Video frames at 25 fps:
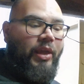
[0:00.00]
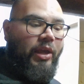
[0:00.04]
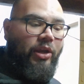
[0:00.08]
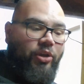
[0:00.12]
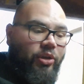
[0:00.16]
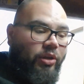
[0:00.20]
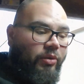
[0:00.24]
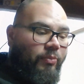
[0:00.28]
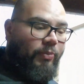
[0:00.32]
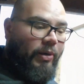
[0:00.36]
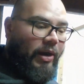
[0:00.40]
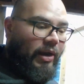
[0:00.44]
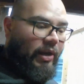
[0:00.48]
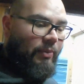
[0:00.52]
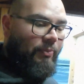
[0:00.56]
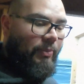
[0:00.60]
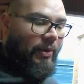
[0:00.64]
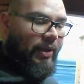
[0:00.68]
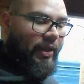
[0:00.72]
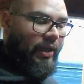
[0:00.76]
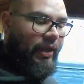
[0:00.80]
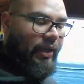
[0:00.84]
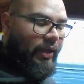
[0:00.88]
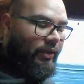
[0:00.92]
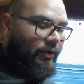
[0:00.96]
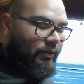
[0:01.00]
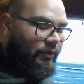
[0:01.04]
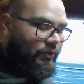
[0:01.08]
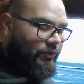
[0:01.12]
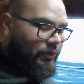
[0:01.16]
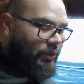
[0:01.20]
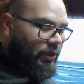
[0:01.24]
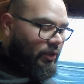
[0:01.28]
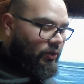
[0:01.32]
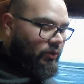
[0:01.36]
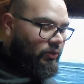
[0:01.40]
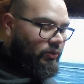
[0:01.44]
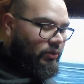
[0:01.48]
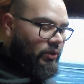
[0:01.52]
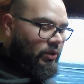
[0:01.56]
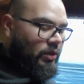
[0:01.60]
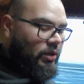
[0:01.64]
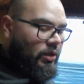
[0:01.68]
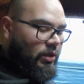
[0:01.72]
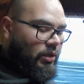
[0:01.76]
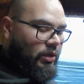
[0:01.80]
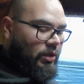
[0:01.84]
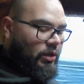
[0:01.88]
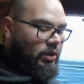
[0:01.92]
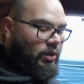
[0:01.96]
couldn't break it by hand. So
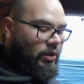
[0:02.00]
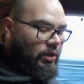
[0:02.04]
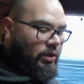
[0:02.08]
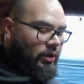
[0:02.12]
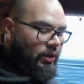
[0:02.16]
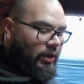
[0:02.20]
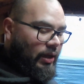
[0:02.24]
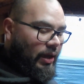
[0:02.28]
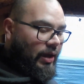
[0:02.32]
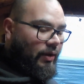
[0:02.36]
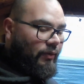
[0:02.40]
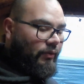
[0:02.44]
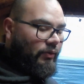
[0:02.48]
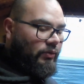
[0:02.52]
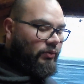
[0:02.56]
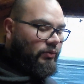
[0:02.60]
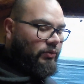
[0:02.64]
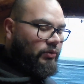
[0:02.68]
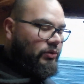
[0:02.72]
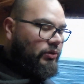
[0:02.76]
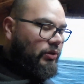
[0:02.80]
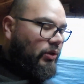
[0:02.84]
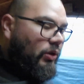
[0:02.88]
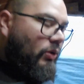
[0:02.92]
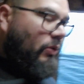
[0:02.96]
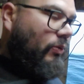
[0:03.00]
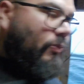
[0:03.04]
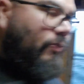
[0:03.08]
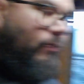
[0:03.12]
yeah, so